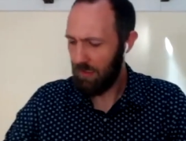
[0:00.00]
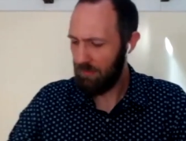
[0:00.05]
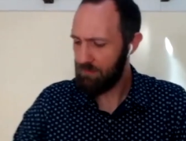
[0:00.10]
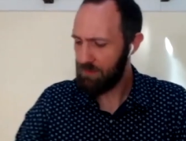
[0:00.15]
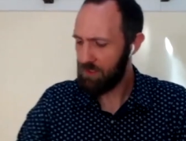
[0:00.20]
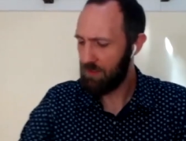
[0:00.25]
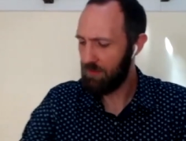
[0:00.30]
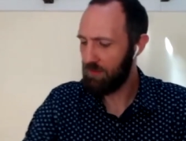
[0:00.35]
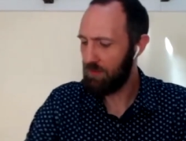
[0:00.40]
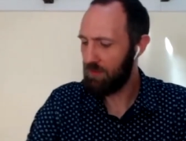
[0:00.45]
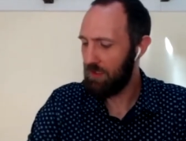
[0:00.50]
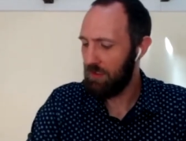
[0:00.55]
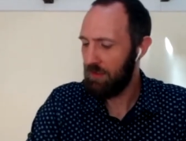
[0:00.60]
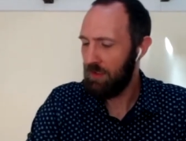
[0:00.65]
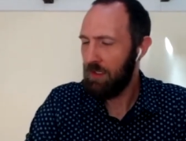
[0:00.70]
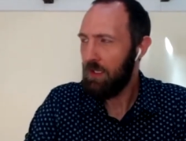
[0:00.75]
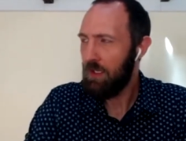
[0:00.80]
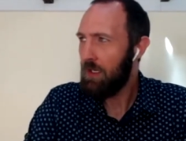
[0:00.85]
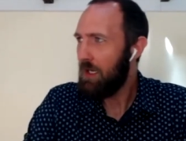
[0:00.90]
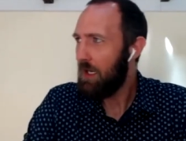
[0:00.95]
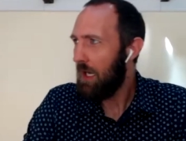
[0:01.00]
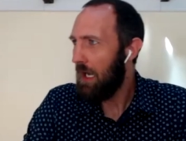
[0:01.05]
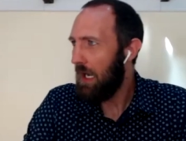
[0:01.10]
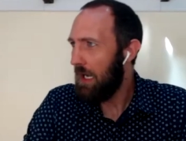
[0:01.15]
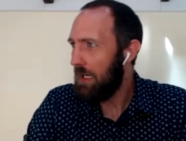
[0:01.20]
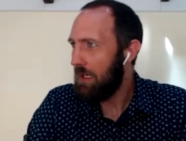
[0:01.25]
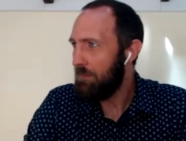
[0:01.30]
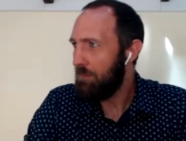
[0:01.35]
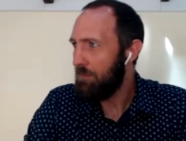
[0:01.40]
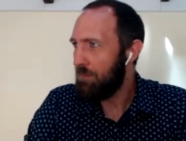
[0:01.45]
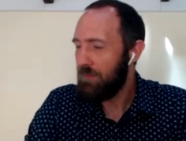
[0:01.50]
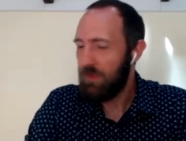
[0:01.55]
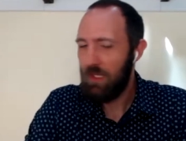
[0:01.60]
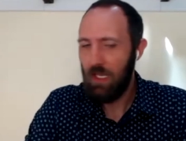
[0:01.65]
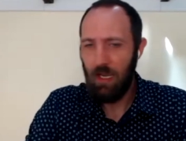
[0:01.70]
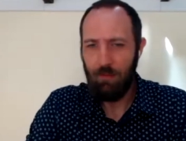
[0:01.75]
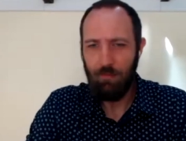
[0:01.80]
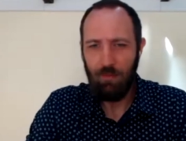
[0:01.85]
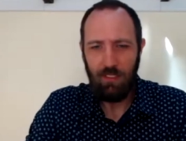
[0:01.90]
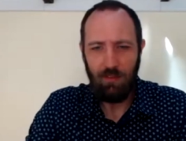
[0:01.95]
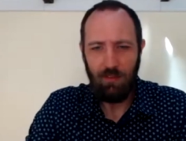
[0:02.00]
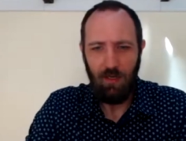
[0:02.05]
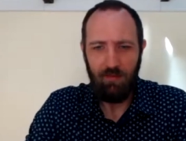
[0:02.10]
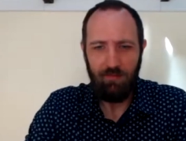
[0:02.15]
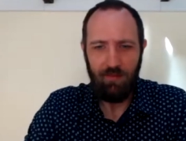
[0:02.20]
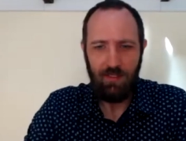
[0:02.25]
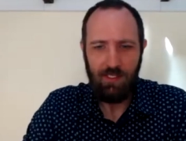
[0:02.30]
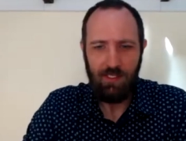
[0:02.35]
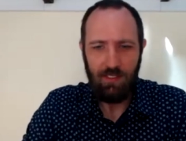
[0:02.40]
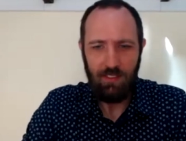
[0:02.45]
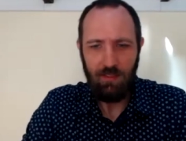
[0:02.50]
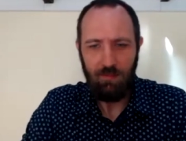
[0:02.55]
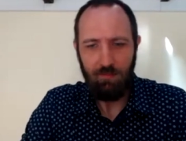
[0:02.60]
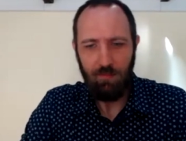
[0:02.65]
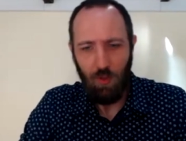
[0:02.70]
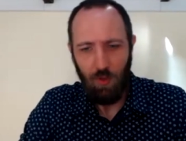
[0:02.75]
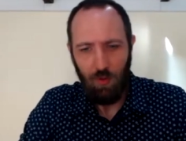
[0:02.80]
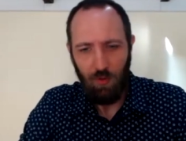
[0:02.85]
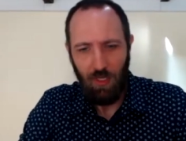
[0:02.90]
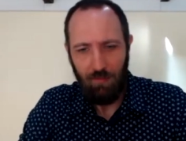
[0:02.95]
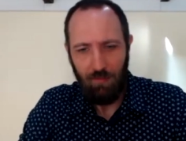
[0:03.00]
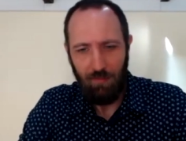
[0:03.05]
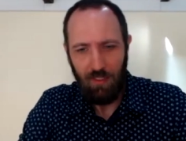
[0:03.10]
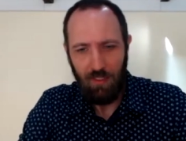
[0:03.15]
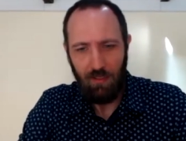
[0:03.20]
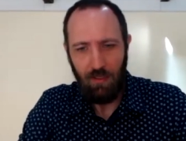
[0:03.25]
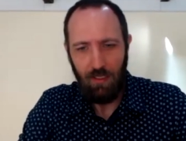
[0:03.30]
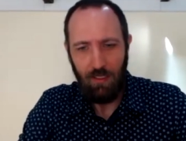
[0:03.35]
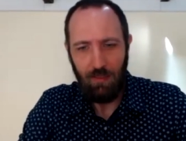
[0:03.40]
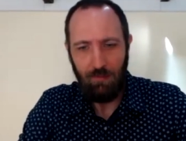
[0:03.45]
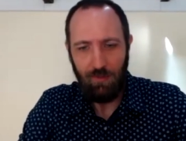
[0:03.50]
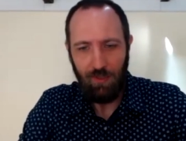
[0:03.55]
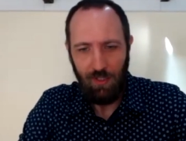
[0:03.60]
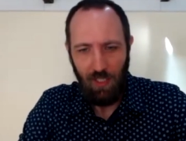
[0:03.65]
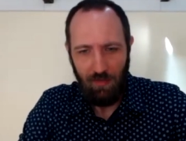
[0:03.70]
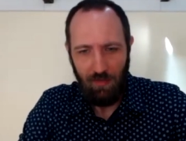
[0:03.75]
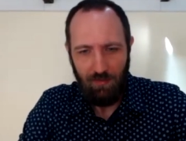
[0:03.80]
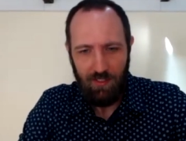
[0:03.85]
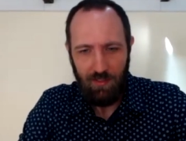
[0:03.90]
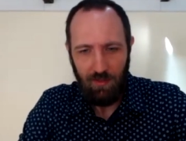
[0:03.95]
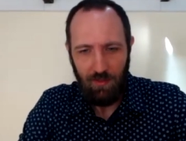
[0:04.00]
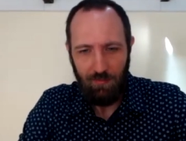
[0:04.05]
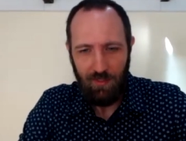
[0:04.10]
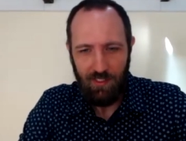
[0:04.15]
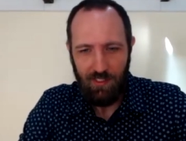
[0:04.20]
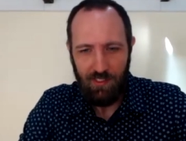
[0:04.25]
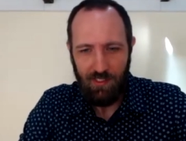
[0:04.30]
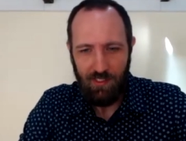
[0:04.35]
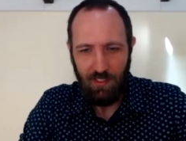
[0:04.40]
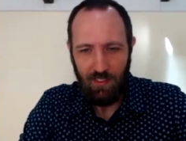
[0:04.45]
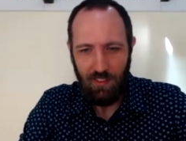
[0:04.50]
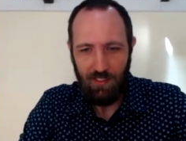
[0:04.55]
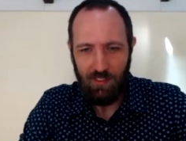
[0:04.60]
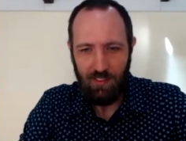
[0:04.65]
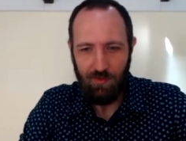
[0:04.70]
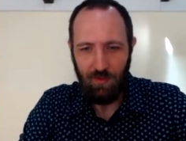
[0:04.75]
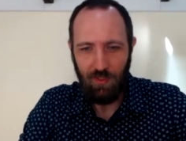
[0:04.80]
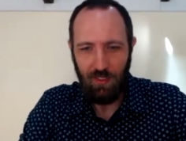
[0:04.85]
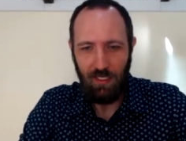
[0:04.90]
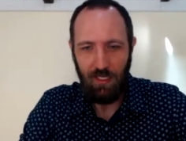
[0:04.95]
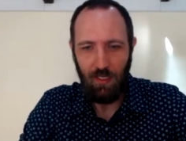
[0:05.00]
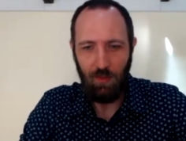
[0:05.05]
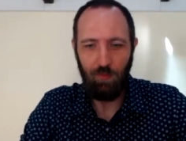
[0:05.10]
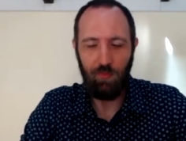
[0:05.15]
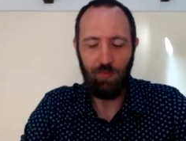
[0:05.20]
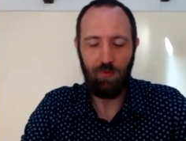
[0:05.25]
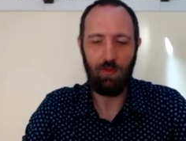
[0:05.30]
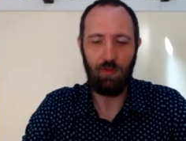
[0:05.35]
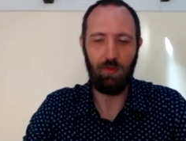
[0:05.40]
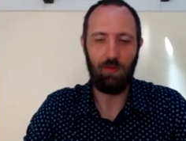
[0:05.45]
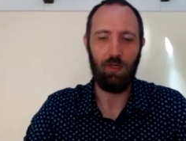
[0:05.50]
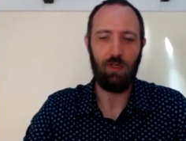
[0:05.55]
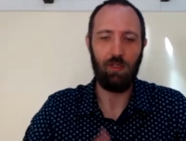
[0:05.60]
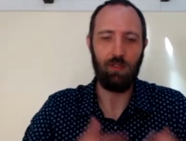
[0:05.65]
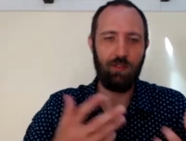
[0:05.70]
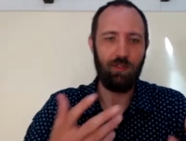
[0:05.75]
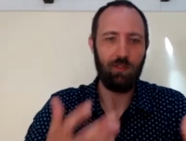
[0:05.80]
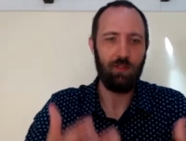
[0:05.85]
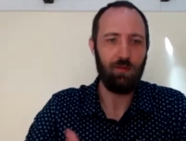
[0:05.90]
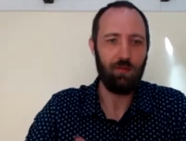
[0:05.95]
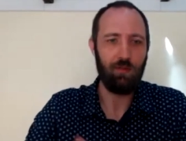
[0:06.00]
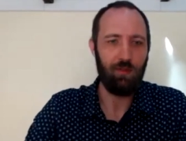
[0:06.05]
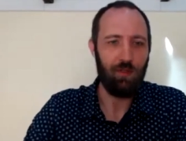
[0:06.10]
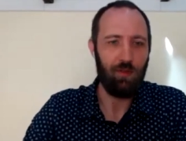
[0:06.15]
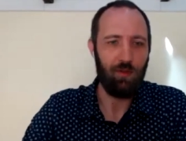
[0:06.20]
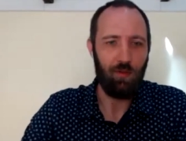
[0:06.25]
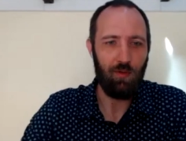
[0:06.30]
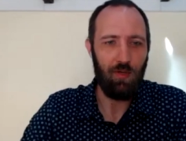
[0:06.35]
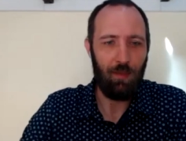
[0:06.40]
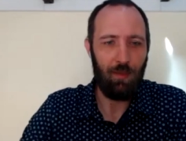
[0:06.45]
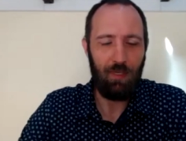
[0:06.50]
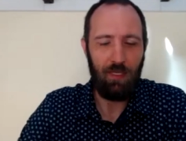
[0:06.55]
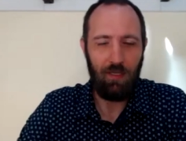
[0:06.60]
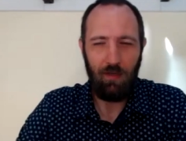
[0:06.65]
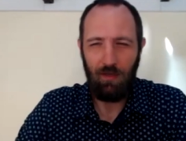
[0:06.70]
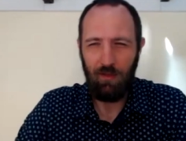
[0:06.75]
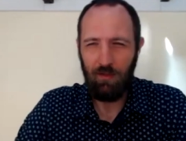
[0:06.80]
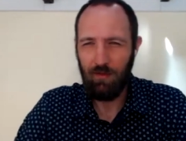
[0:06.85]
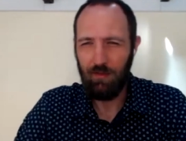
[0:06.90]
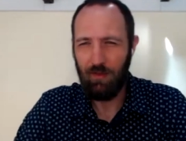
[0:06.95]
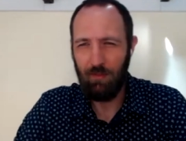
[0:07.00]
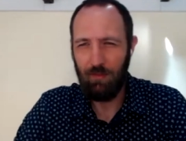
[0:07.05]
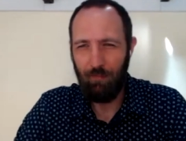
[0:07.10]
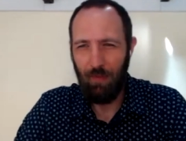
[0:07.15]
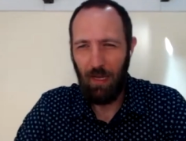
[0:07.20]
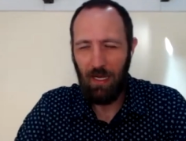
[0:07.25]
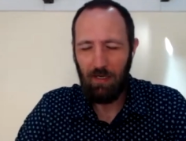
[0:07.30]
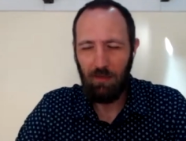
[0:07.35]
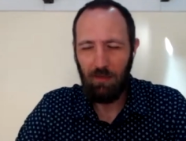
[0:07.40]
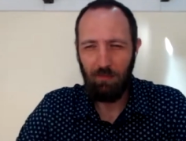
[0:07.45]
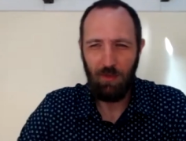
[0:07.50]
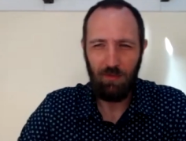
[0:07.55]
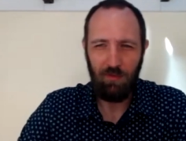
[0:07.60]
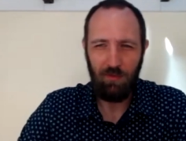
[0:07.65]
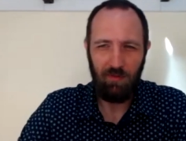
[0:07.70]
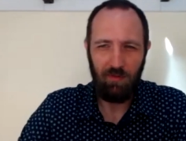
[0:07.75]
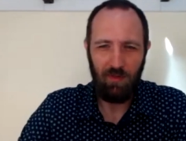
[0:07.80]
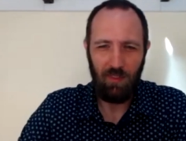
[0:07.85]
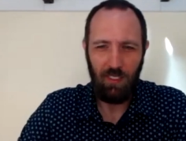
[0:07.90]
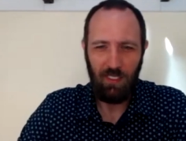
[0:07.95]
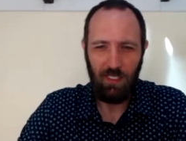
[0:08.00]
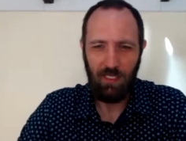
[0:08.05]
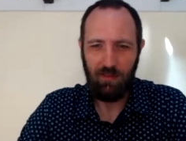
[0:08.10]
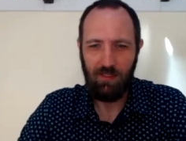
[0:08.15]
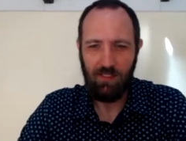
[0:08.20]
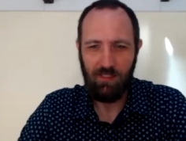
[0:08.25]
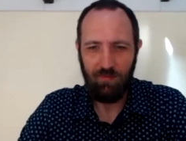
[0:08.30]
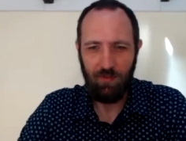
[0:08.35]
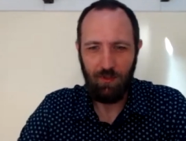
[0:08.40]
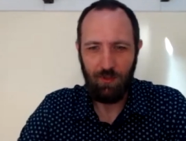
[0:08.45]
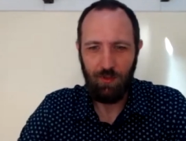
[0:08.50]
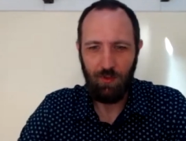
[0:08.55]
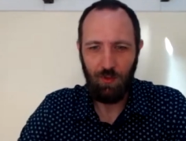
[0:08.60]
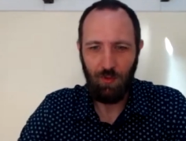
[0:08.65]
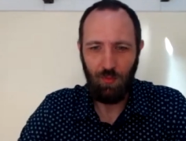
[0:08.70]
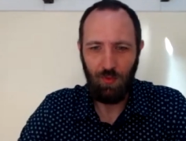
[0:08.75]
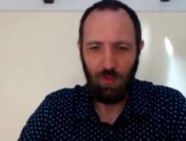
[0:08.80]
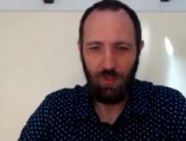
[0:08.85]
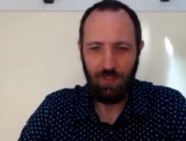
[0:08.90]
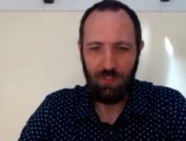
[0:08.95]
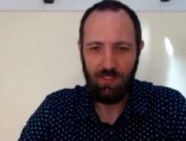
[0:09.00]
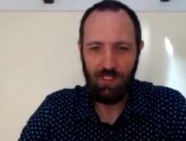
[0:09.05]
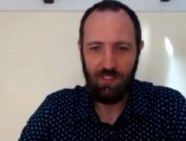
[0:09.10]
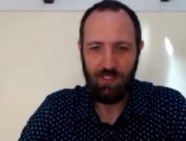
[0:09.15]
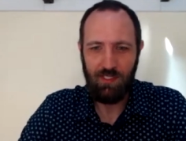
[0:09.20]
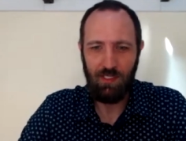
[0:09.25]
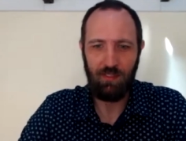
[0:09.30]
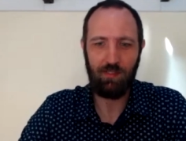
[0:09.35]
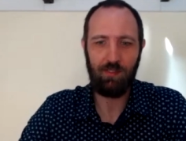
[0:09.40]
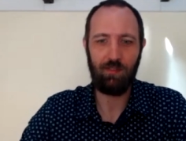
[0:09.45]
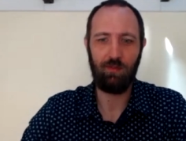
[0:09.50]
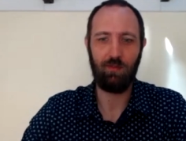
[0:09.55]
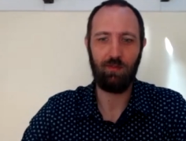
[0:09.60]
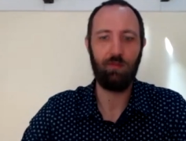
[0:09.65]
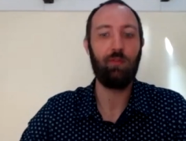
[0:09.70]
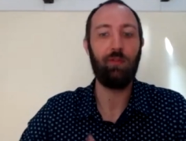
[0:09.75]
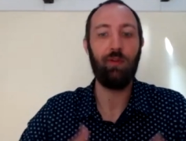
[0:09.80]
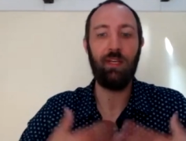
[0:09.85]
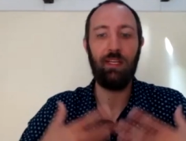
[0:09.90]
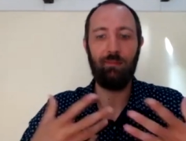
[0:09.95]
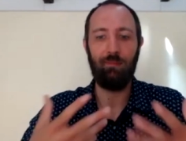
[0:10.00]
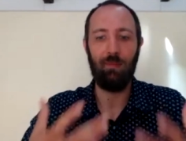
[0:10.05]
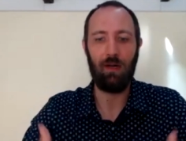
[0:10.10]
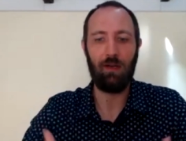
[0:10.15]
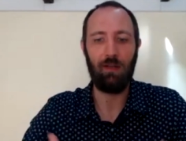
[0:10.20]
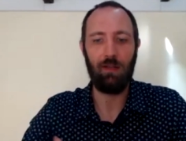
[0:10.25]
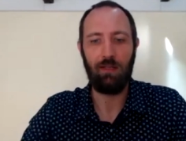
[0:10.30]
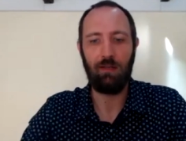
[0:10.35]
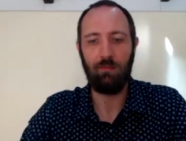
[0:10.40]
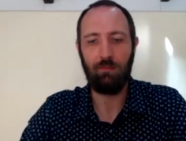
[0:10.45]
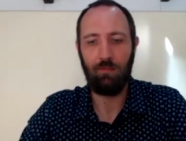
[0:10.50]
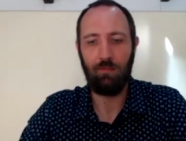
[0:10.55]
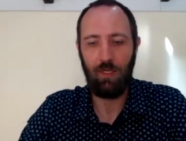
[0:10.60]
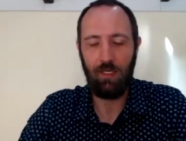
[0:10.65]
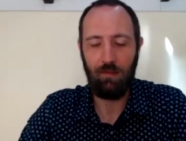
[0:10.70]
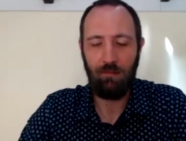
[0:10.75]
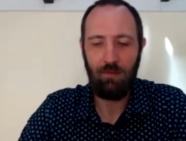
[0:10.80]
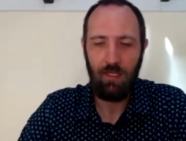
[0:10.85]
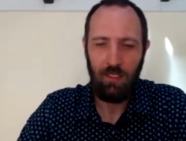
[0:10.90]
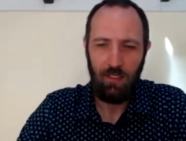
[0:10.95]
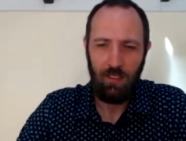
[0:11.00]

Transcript: absolutely. I mean, obviously, programming JavaScript is really helpful. Also, all of the backbone of a lot of these virtual worlds is also 3D modeling, right?